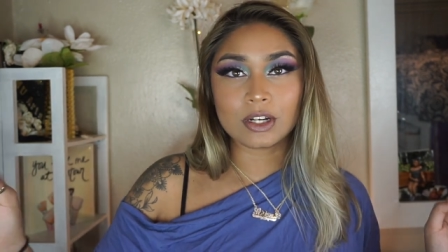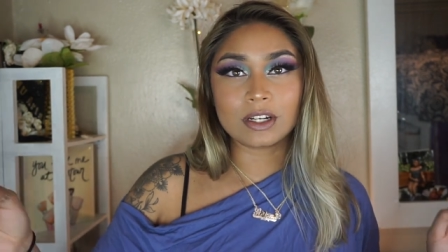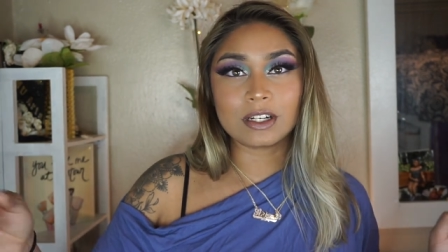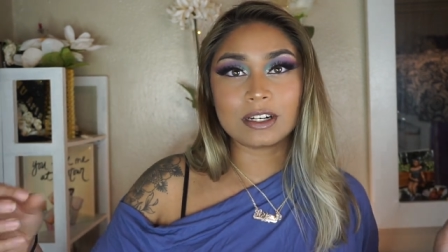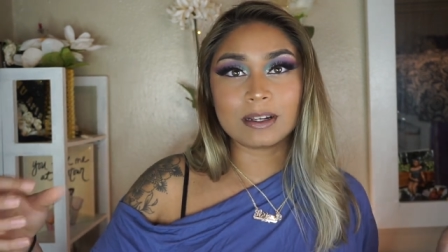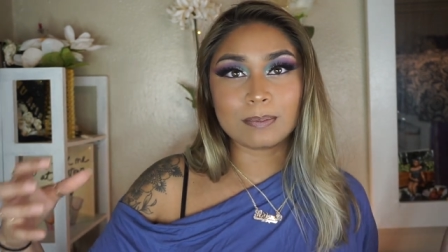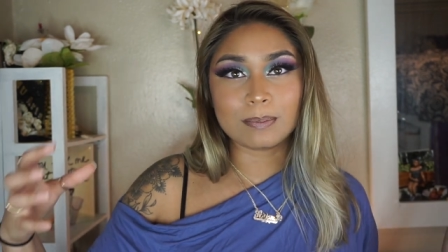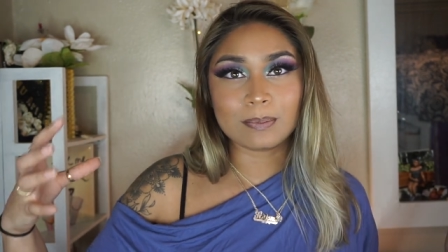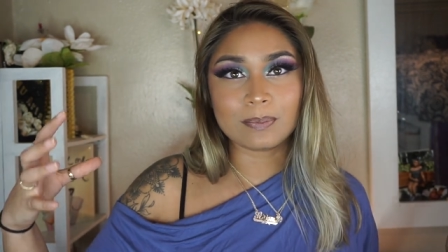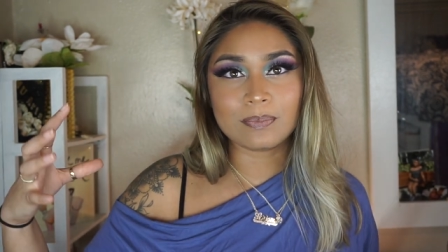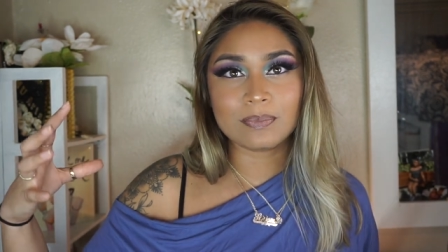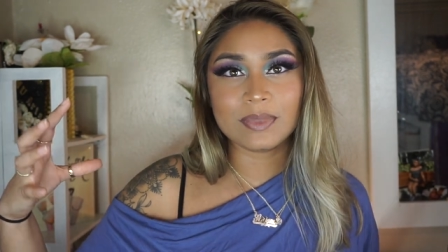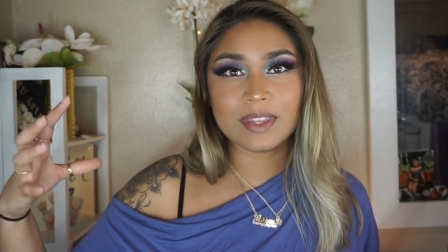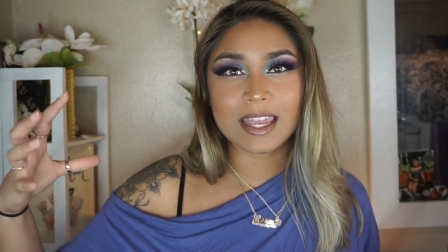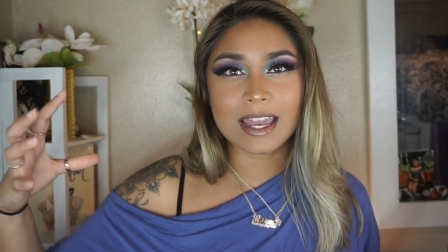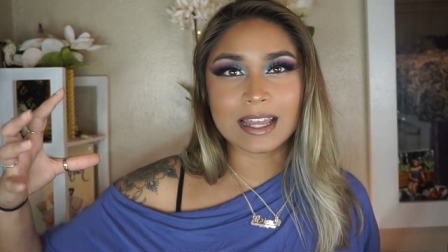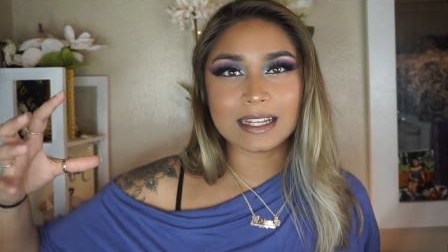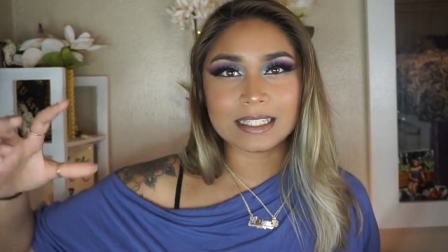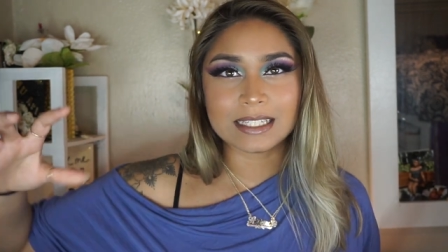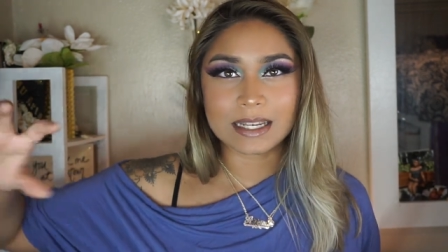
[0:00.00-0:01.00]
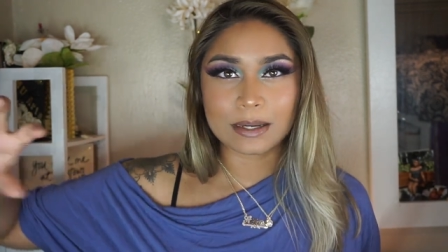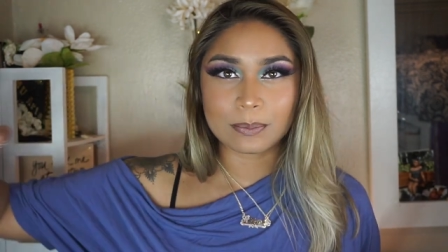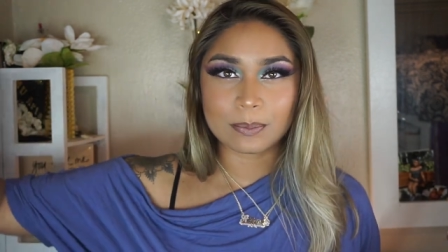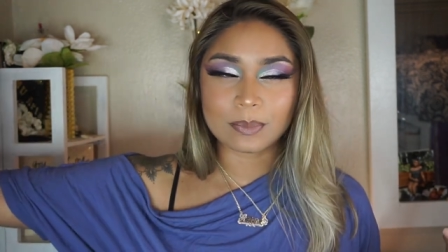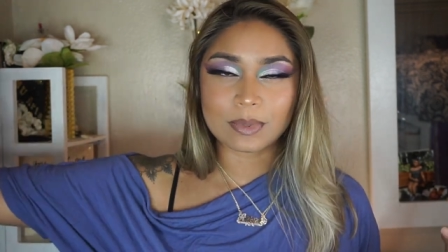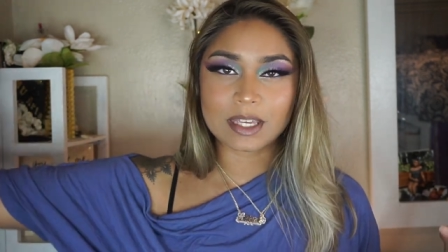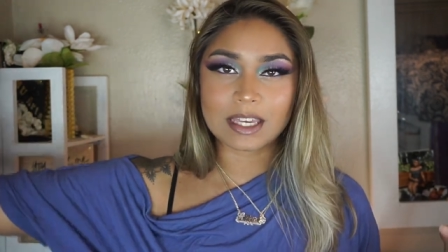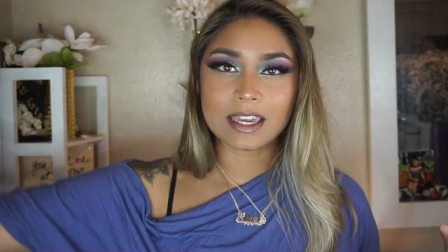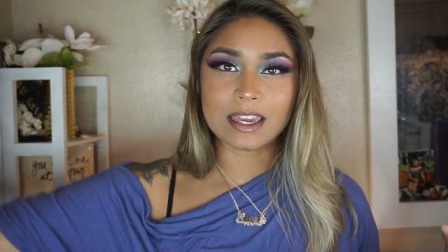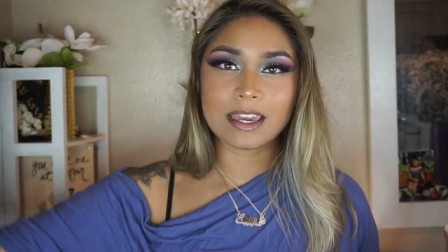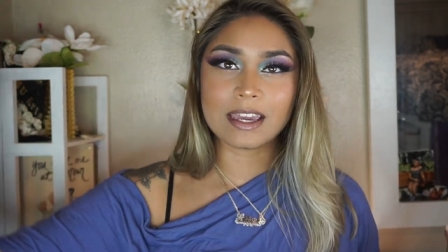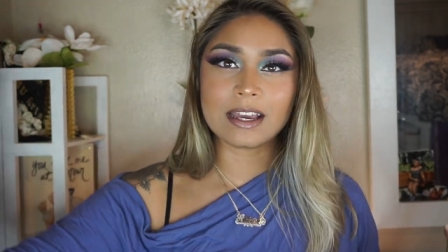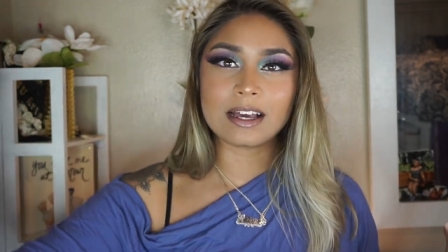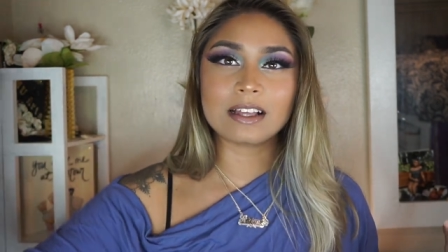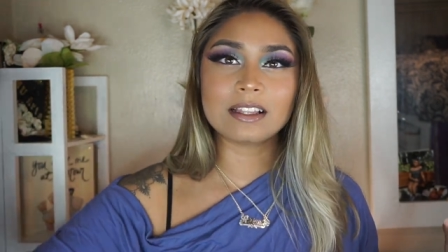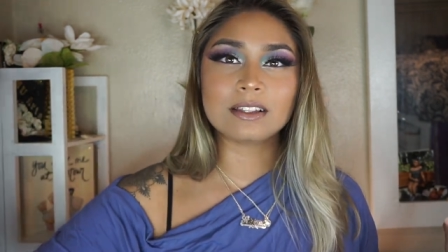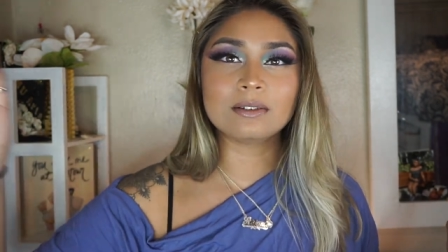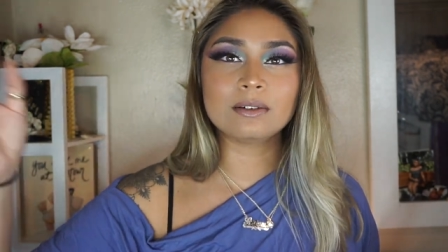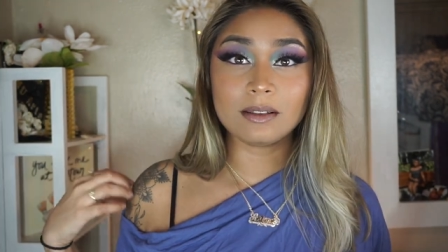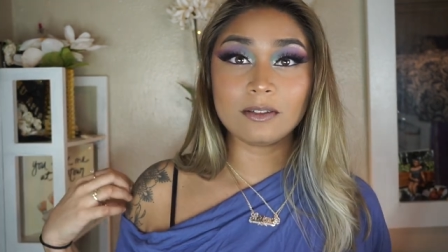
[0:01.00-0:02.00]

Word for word: are going to end up being